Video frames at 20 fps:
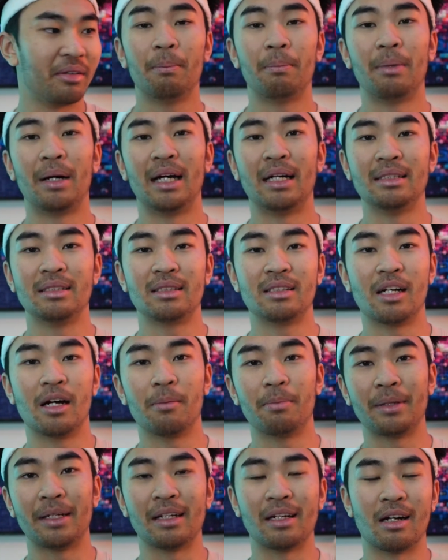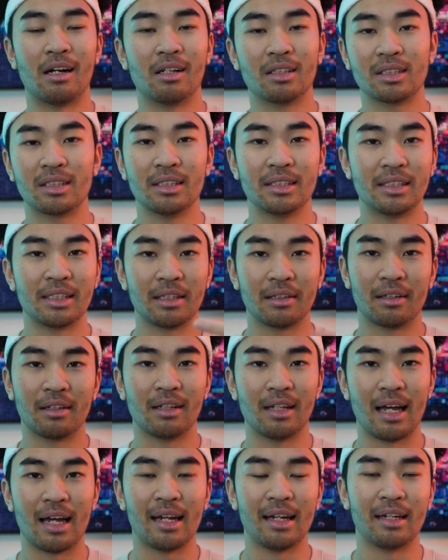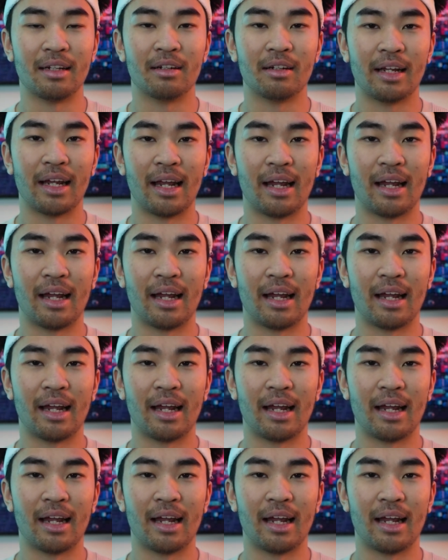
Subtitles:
by stopping oxygen, light,